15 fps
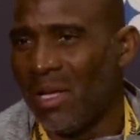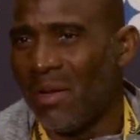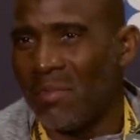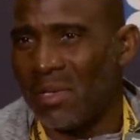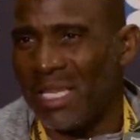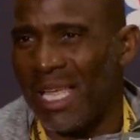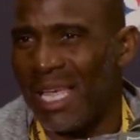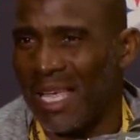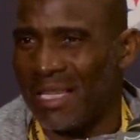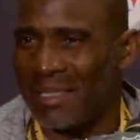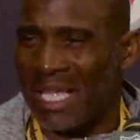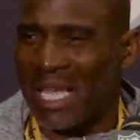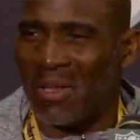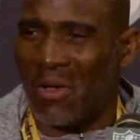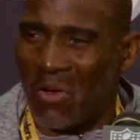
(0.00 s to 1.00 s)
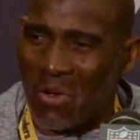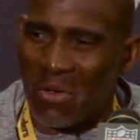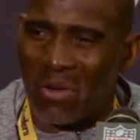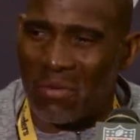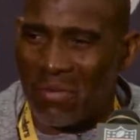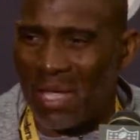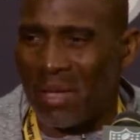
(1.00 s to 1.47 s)
but they had that
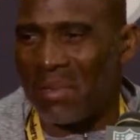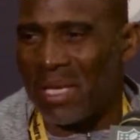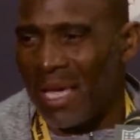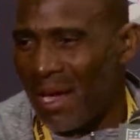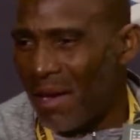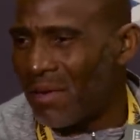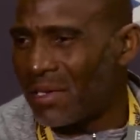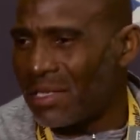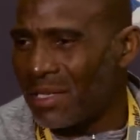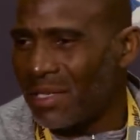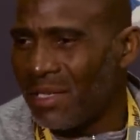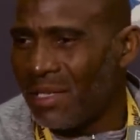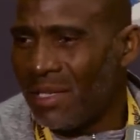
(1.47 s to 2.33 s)
Hall of Fame character.